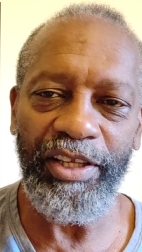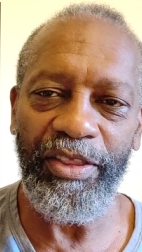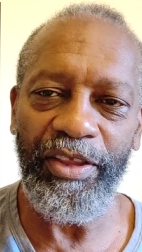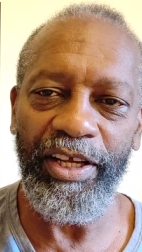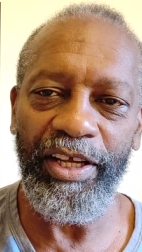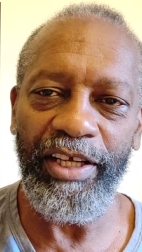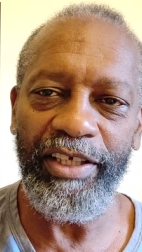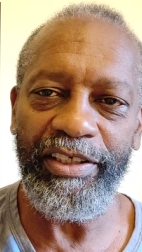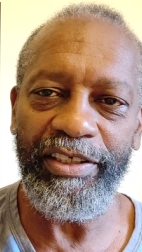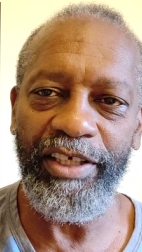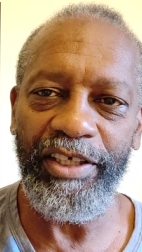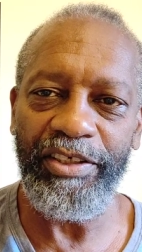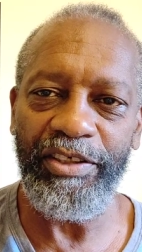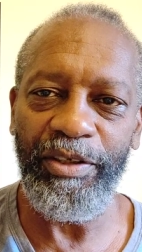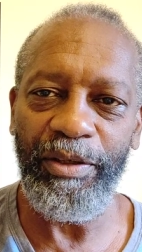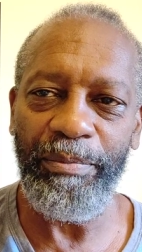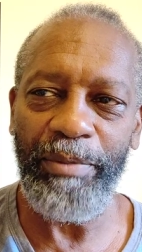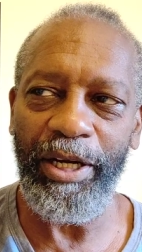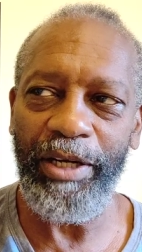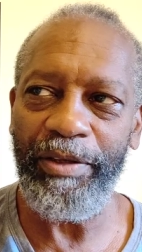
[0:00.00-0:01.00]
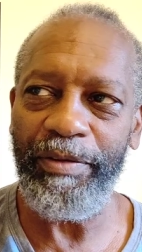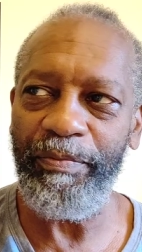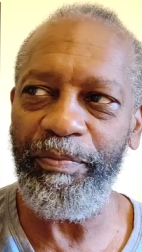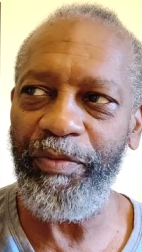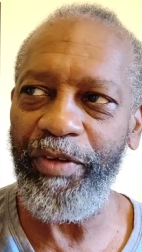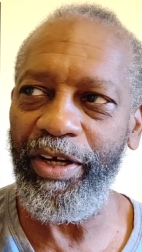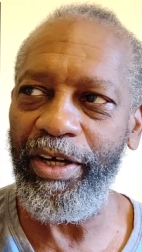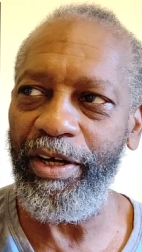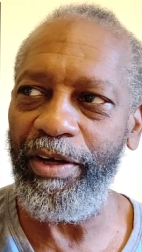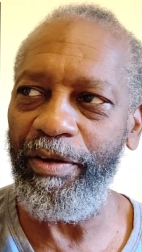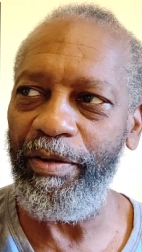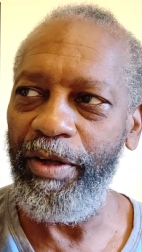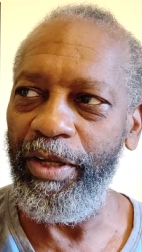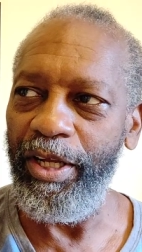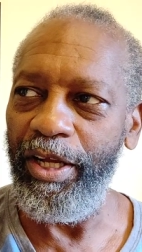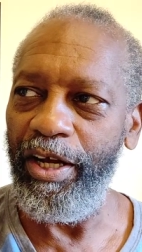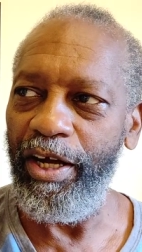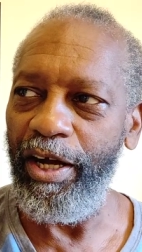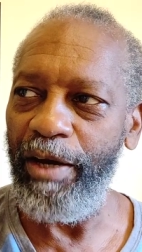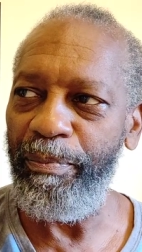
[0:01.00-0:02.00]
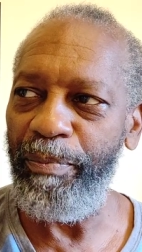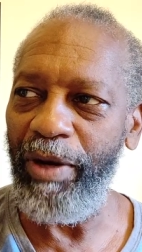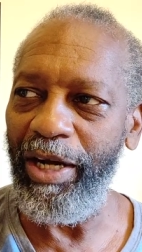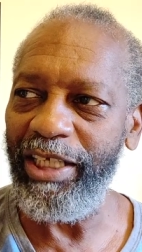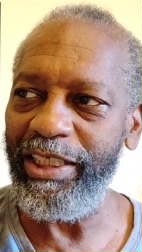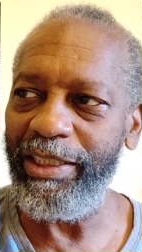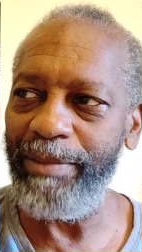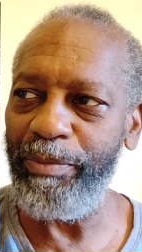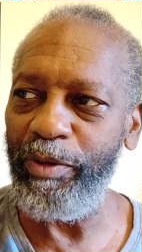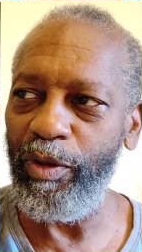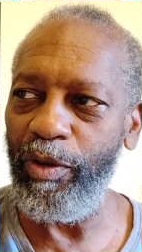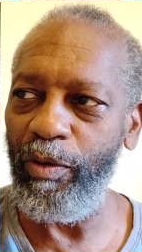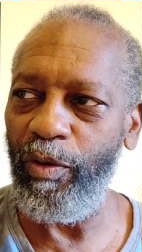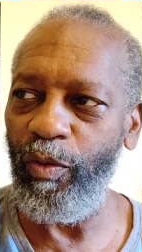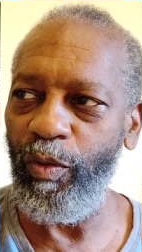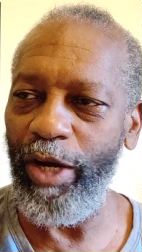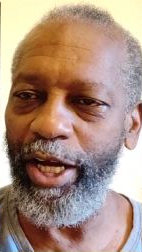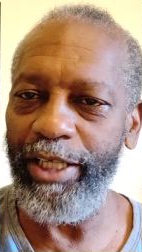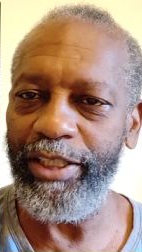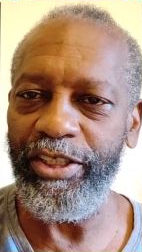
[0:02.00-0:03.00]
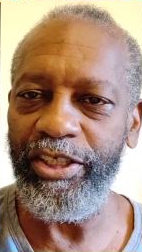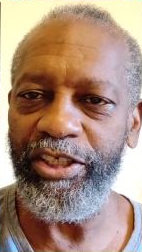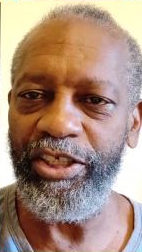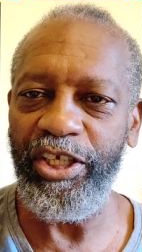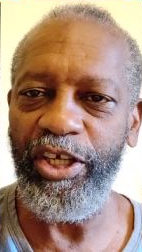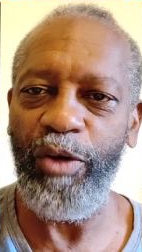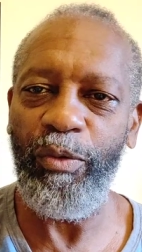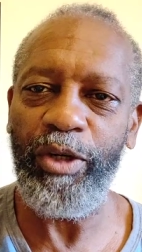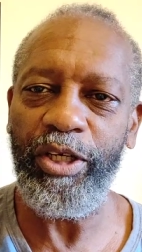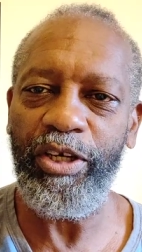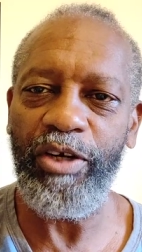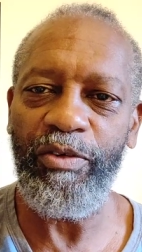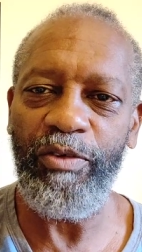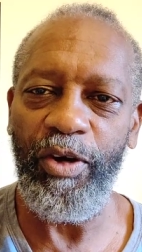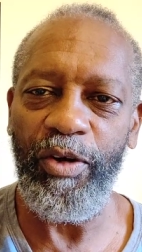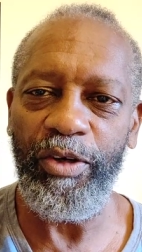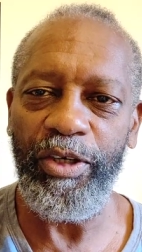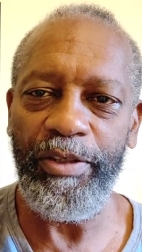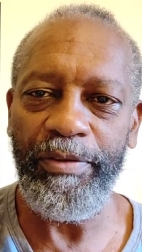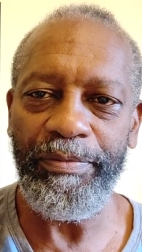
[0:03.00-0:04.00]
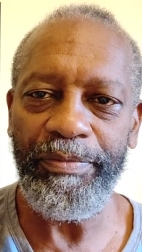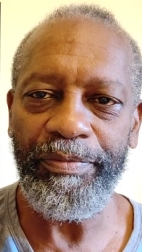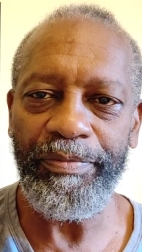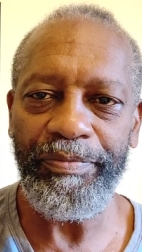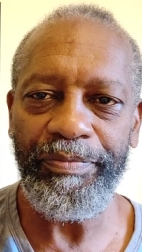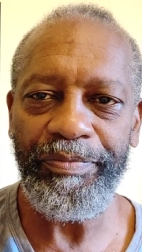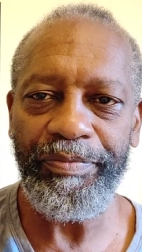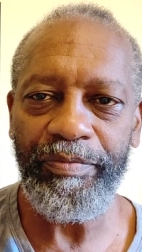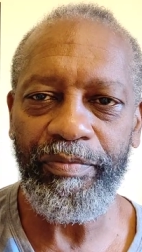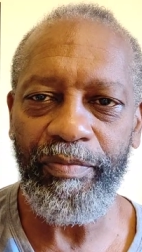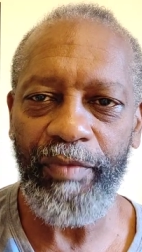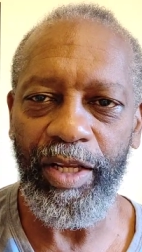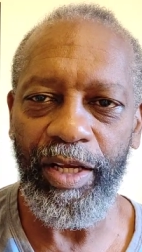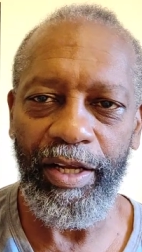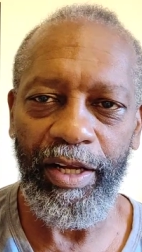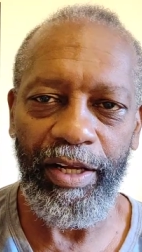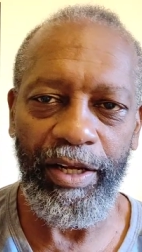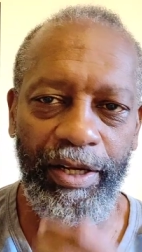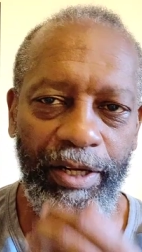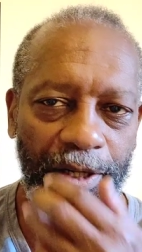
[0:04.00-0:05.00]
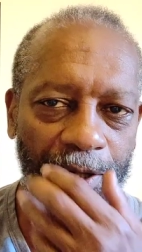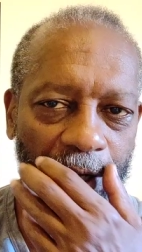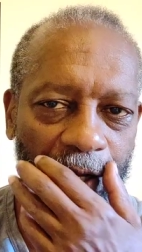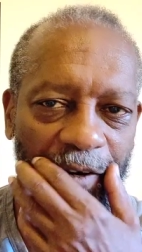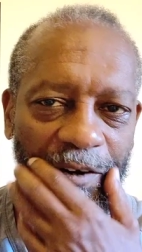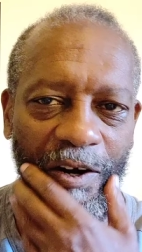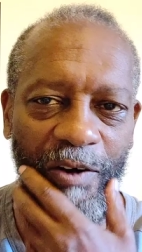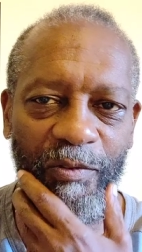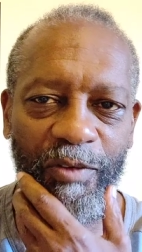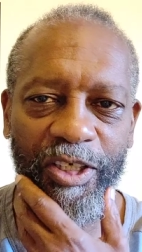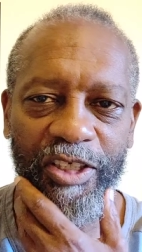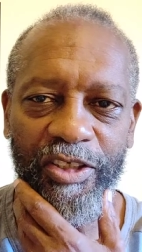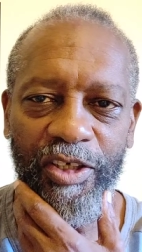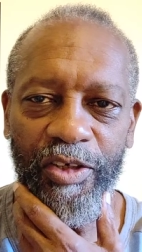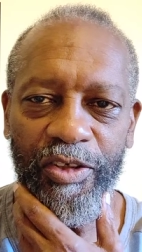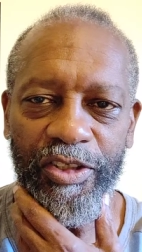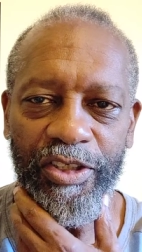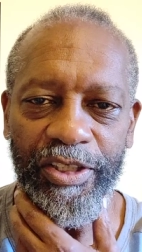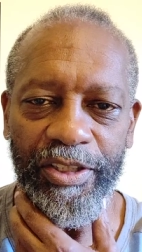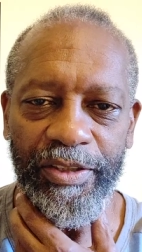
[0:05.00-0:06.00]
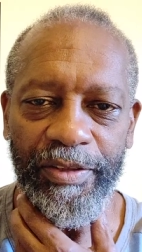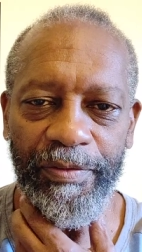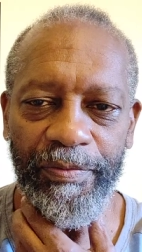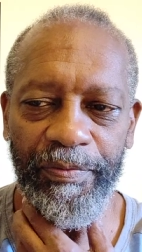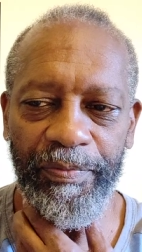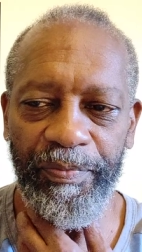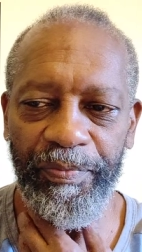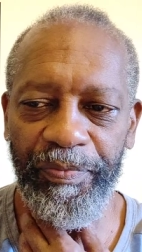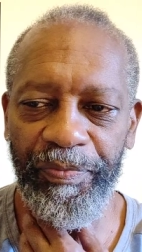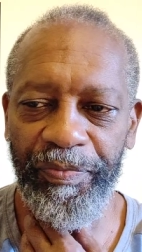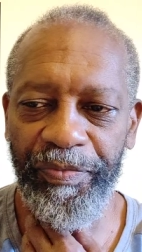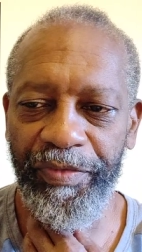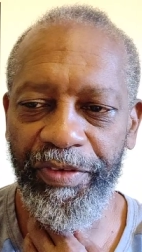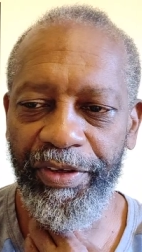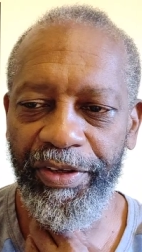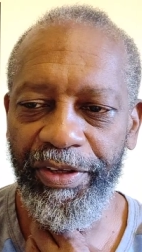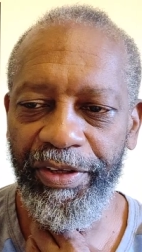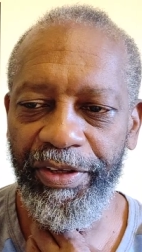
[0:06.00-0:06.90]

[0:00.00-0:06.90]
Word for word: the thing I sent you about uh, a possible way to deal with Corona? Uh, a, a researcher. Yeah, the link. Yeah,